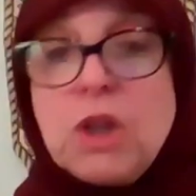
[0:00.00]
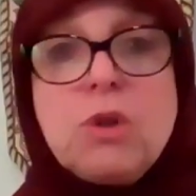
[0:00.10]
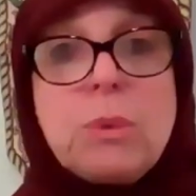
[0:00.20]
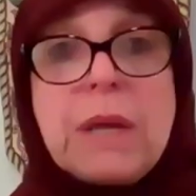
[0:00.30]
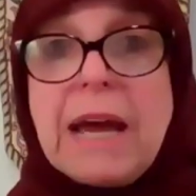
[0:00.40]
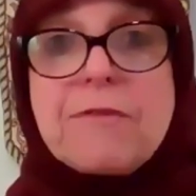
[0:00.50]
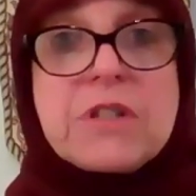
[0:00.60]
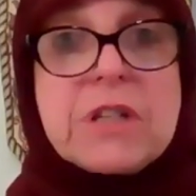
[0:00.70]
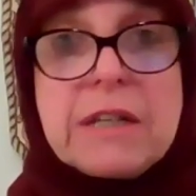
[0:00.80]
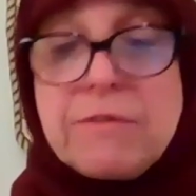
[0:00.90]
You would have
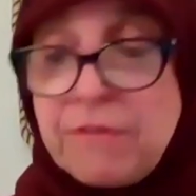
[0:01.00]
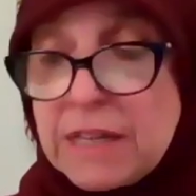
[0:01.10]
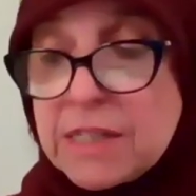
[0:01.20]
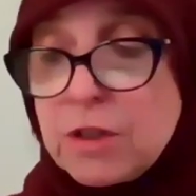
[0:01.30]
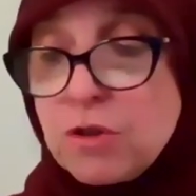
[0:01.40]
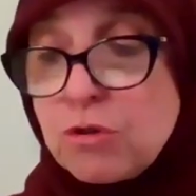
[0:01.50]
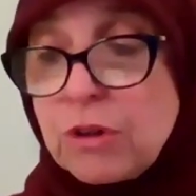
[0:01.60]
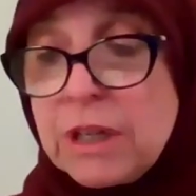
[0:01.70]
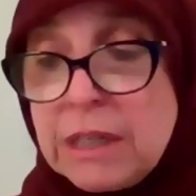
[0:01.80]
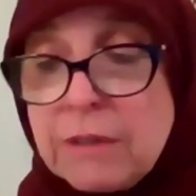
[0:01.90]
to invest in
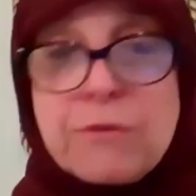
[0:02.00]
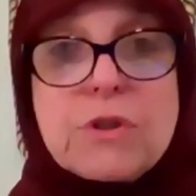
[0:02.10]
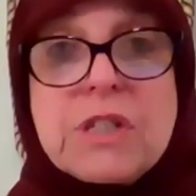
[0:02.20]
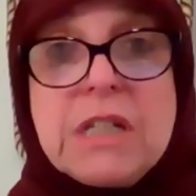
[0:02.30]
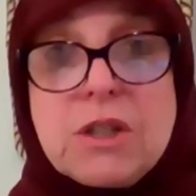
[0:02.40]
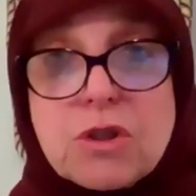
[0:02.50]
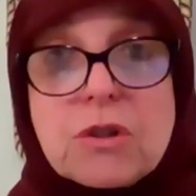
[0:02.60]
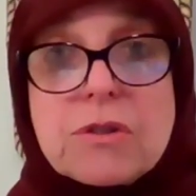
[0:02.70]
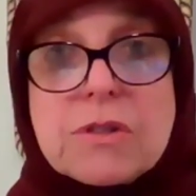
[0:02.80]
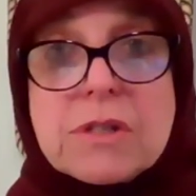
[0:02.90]
training for
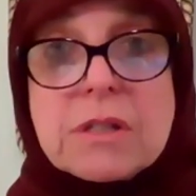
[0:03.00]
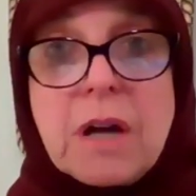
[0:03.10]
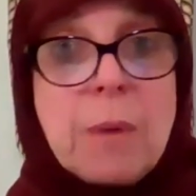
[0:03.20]
teachers